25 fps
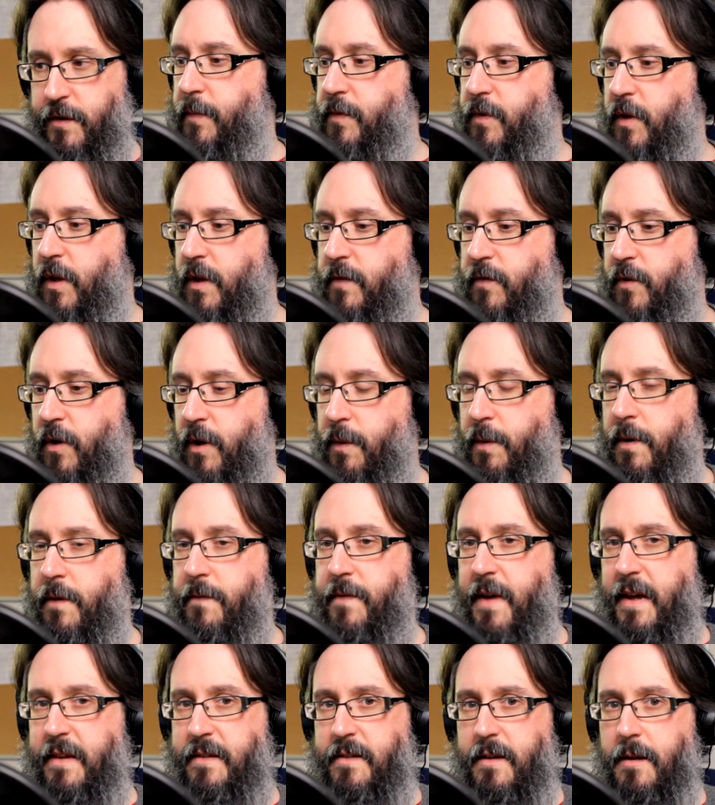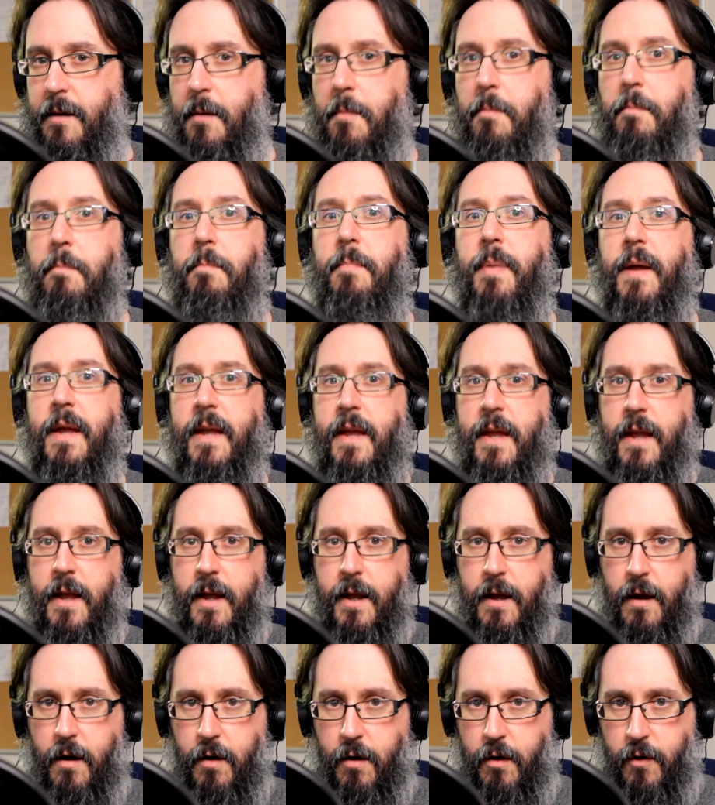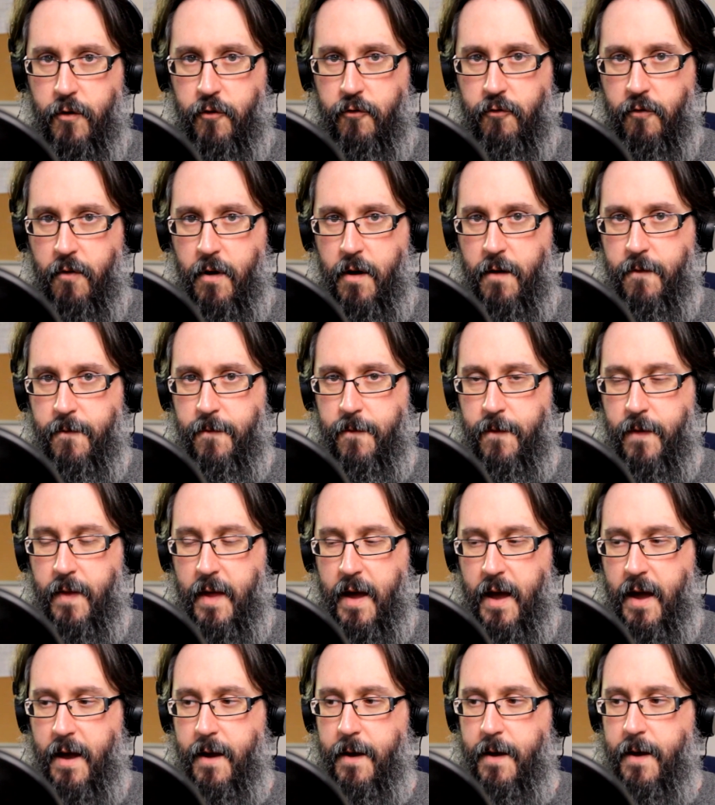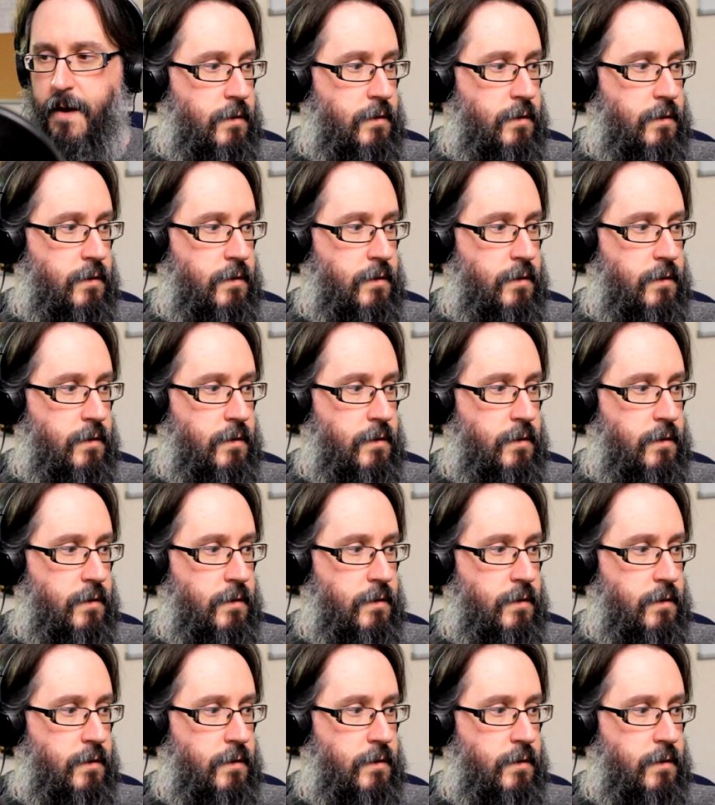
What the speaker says: so you've got to invest in a big hard drive for that.